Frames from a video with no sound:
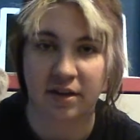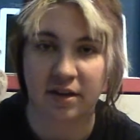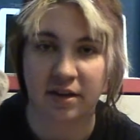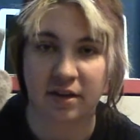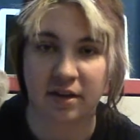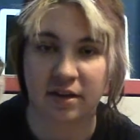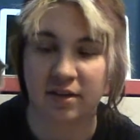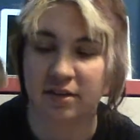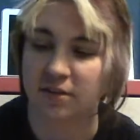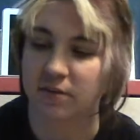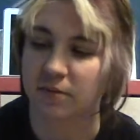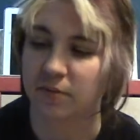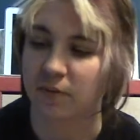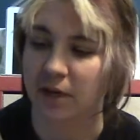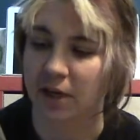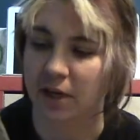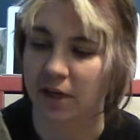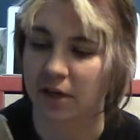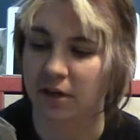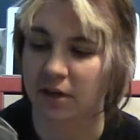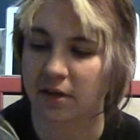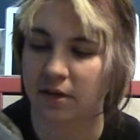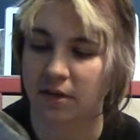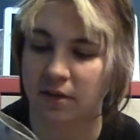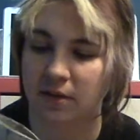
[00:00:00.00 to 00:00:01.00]
It's
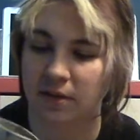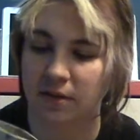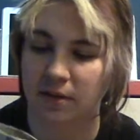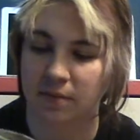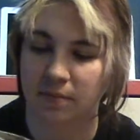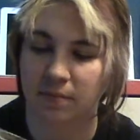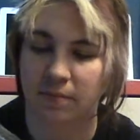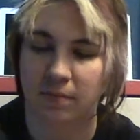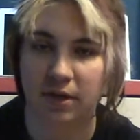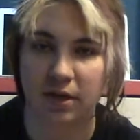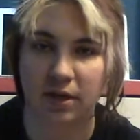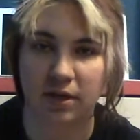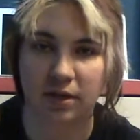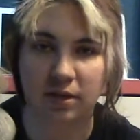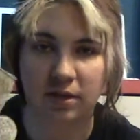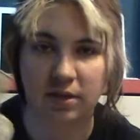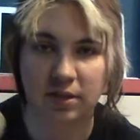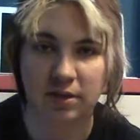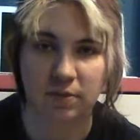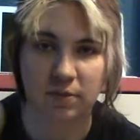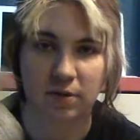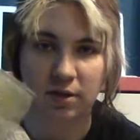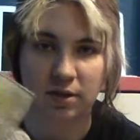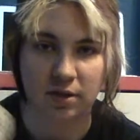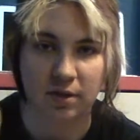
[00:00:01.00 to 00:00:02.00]
weird, but it does
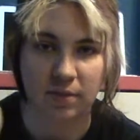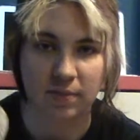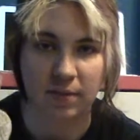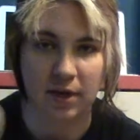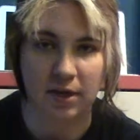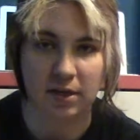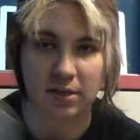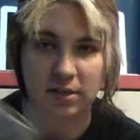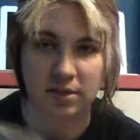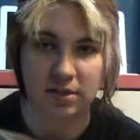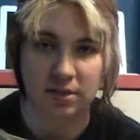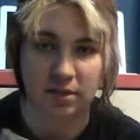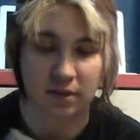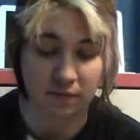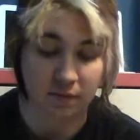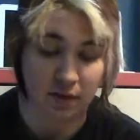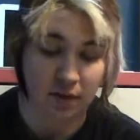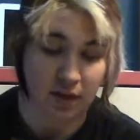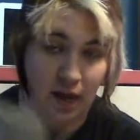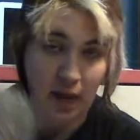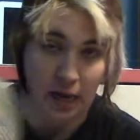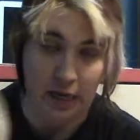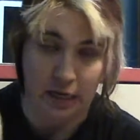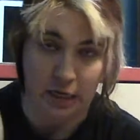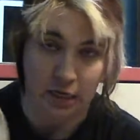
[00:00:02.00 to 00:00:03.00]
work the best of
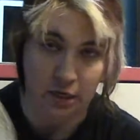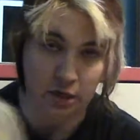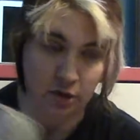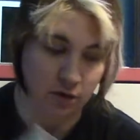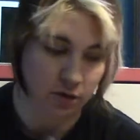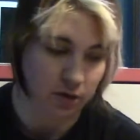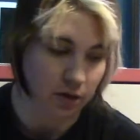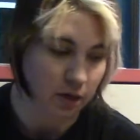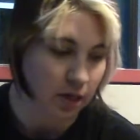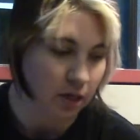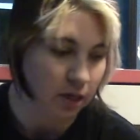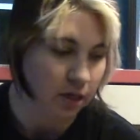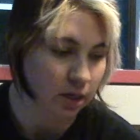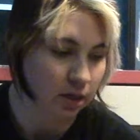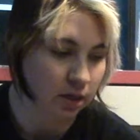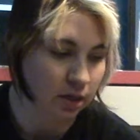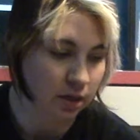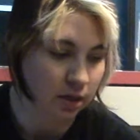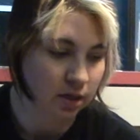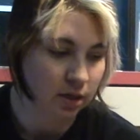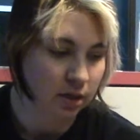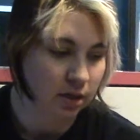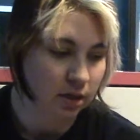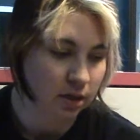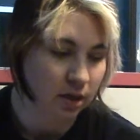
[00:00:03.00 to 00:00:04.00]
like any curry.
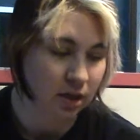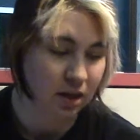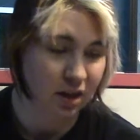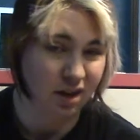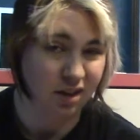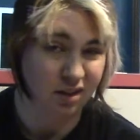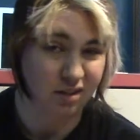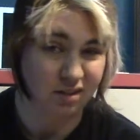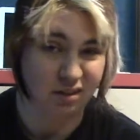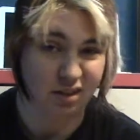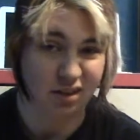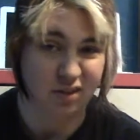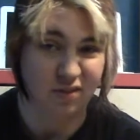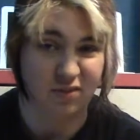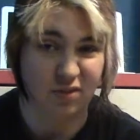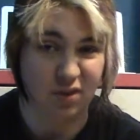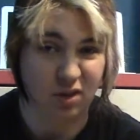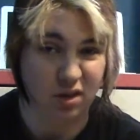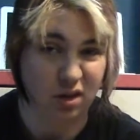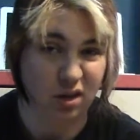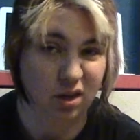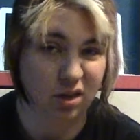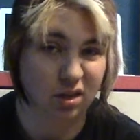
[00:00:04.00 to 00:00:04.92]
And they're like $4.